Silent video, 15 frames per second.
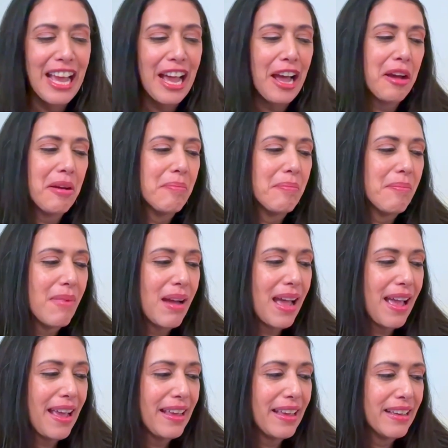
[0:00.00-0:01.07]

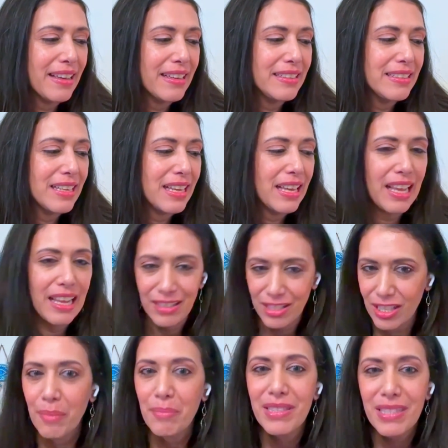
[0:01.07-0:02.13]
and
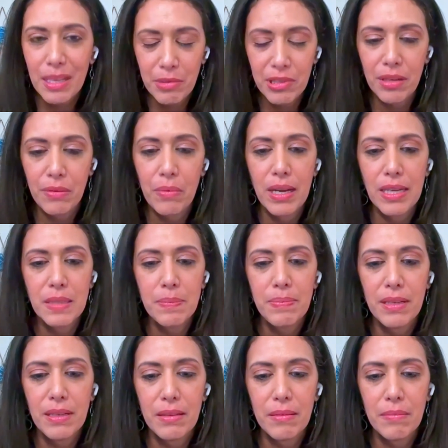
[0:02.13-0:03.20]
some similar ones,
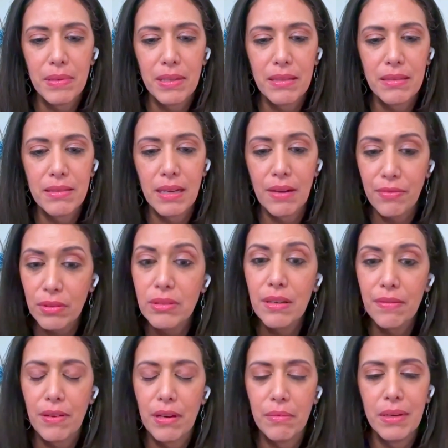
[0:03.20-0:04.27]
but several
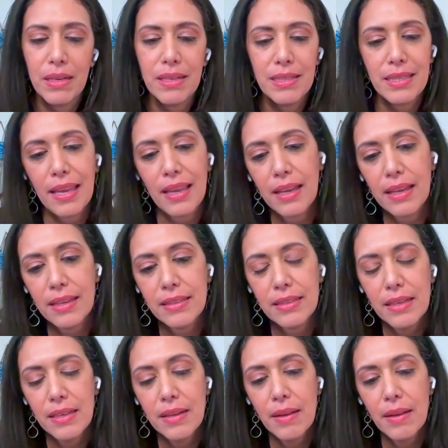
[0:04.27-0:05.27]
different ones, and